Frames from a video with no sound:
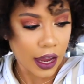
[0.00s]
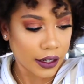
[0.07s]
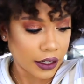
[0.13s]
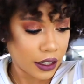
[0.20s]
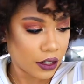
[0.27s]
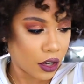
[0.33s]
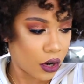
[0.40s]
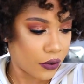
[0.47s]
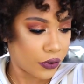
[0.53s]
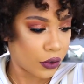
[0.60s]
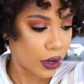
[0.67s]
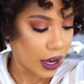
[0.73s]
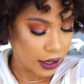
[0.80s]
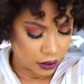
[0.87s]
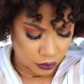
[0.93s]
I didn't know if
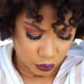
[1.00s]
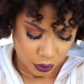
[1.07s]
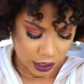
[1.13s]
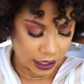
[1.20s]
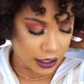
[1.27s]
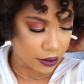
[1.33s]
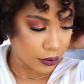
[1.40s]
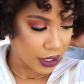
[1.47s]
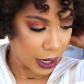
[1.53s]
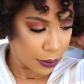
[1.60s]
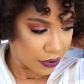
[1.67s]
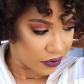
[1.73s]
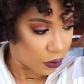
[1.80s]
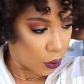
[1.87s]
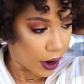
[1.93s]
you guys wanted some
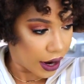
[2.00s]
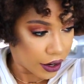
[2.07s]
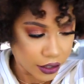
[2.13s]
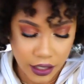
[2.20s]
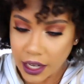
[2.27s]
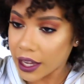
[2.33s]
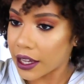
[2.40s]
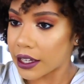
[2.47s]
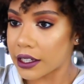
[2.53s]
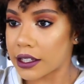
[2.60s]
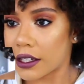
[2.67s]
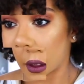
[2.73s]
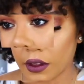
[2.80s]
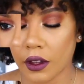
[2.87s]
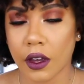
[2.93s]
type of wear
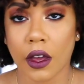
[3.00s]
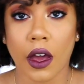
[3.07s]
test.